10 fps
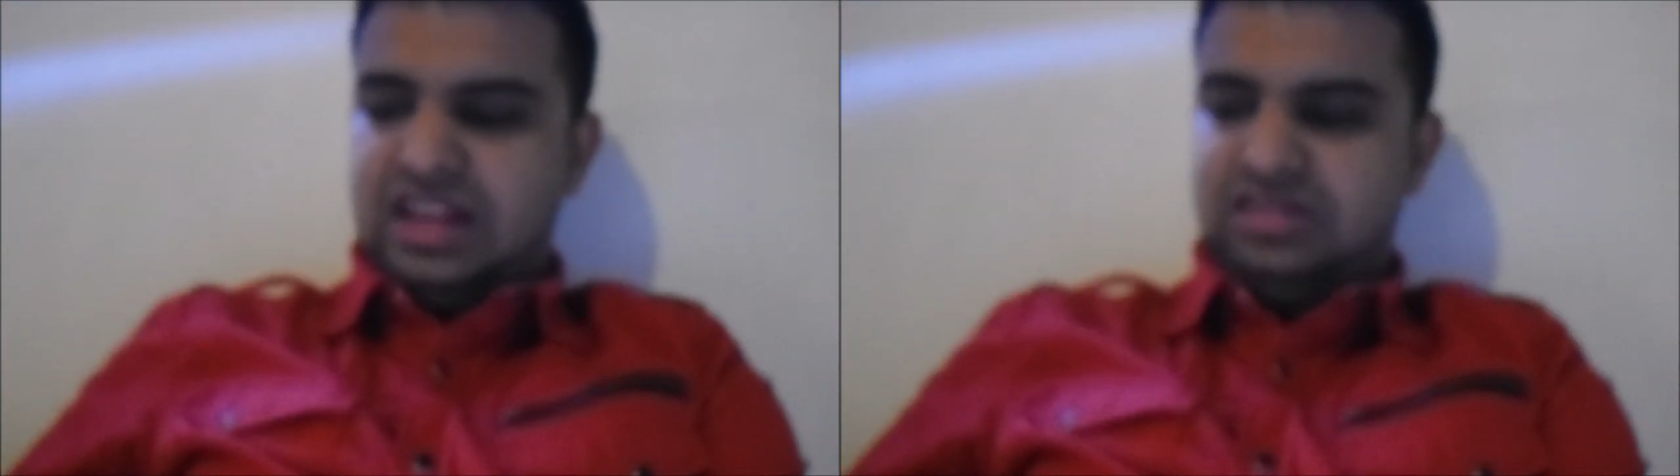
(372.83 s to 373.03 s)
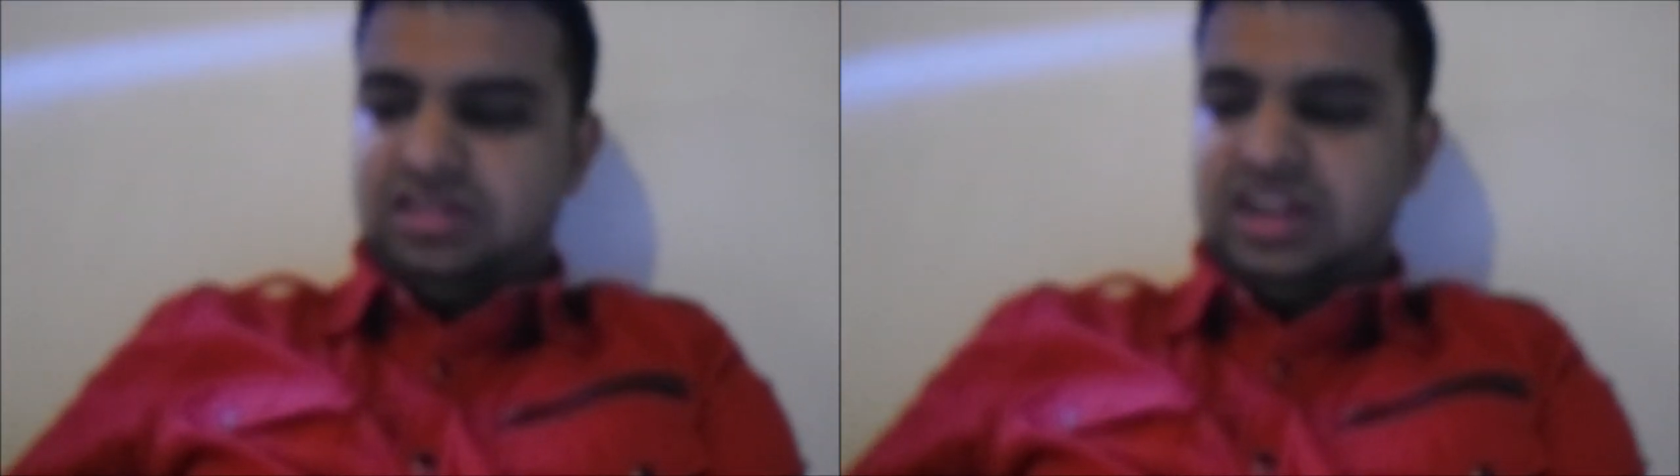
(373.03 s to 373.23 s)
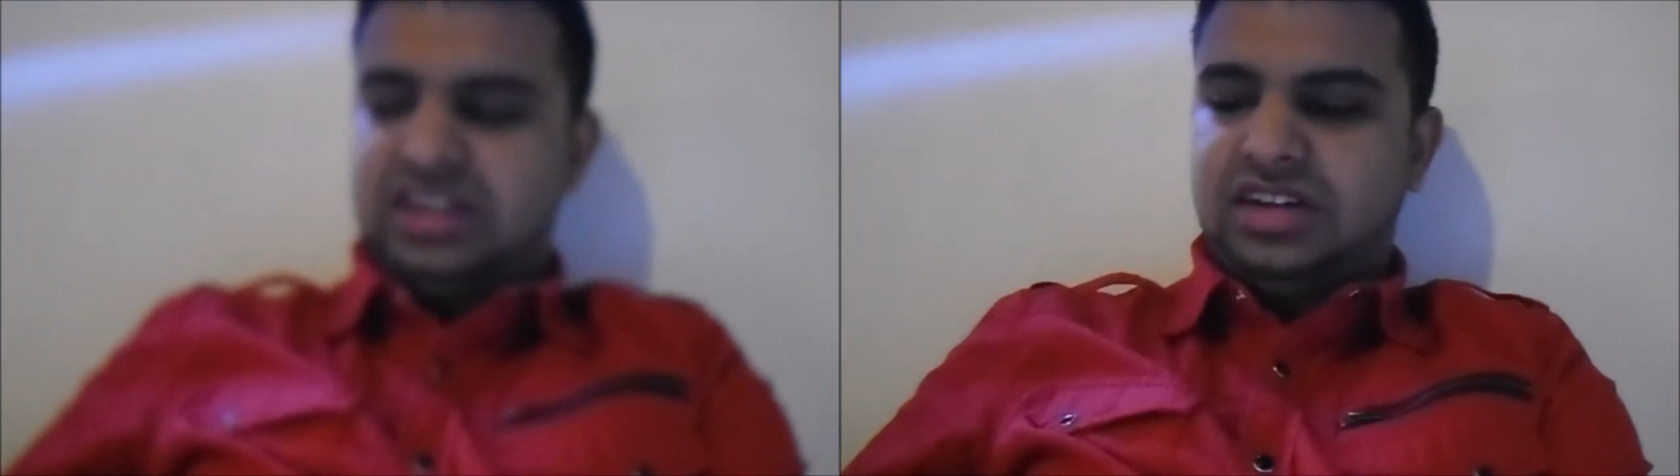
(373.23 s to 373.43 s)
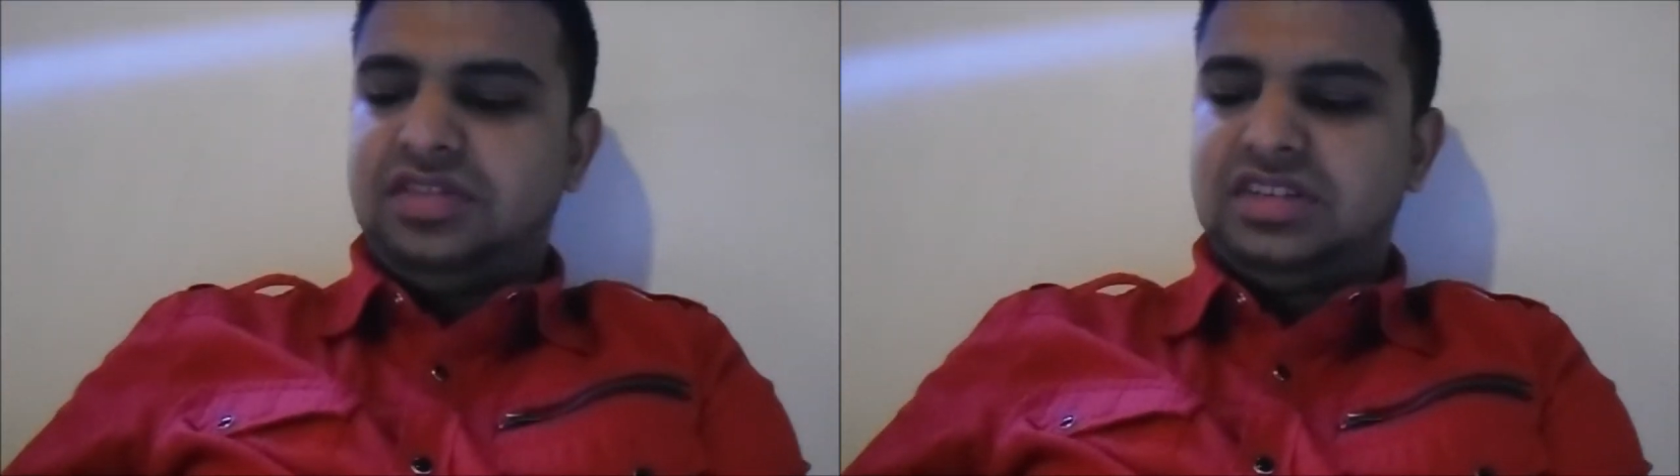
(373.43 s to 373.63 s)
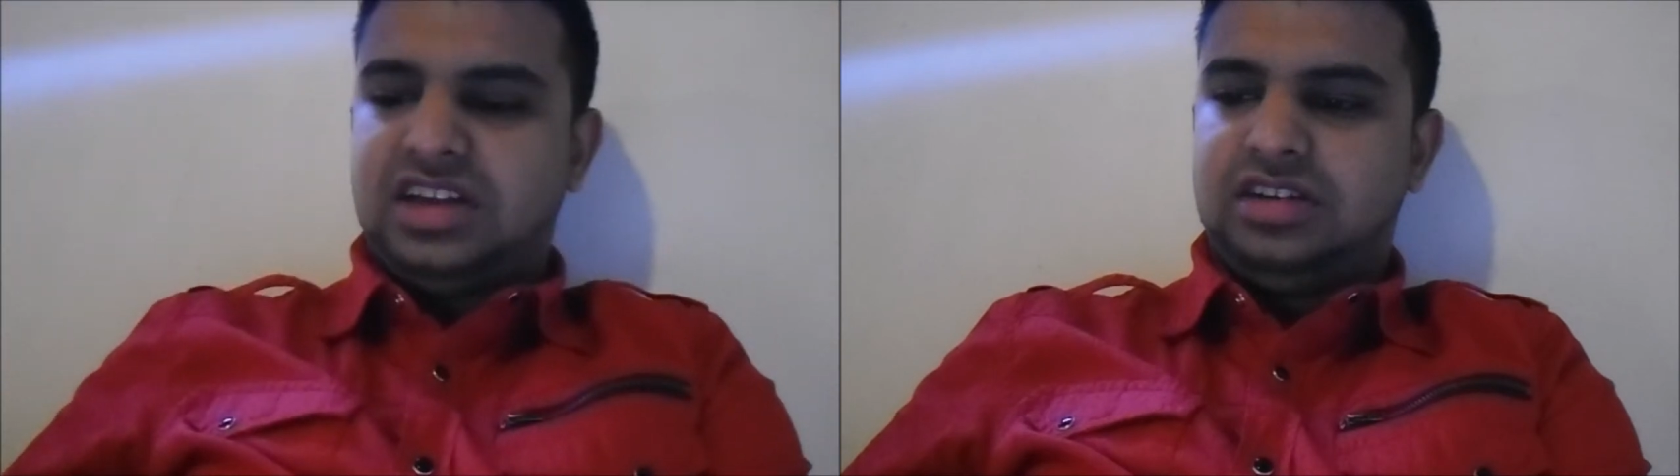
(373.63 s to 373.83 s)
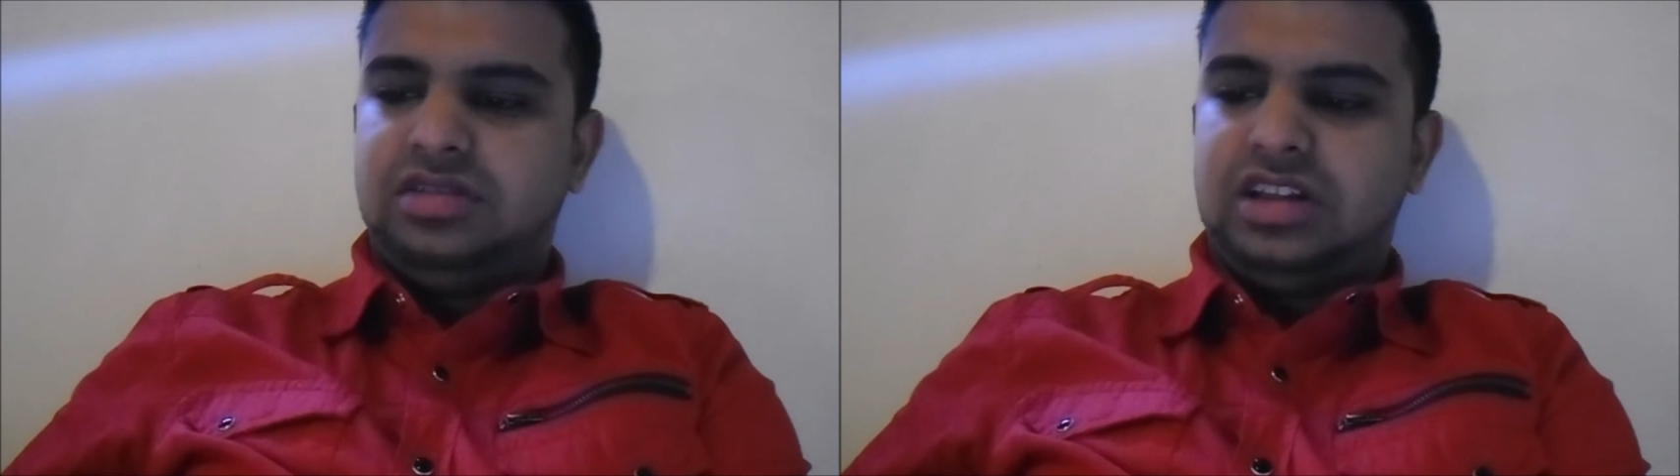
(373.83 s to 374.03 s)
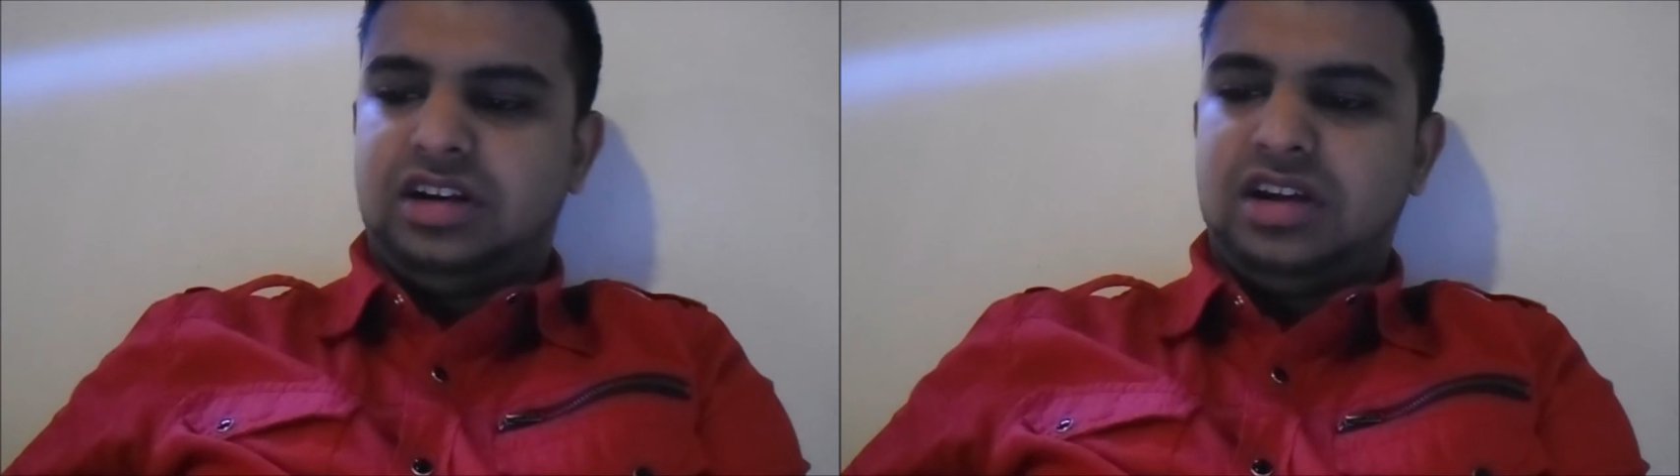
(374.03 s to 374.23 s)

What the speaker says: certain activities I can do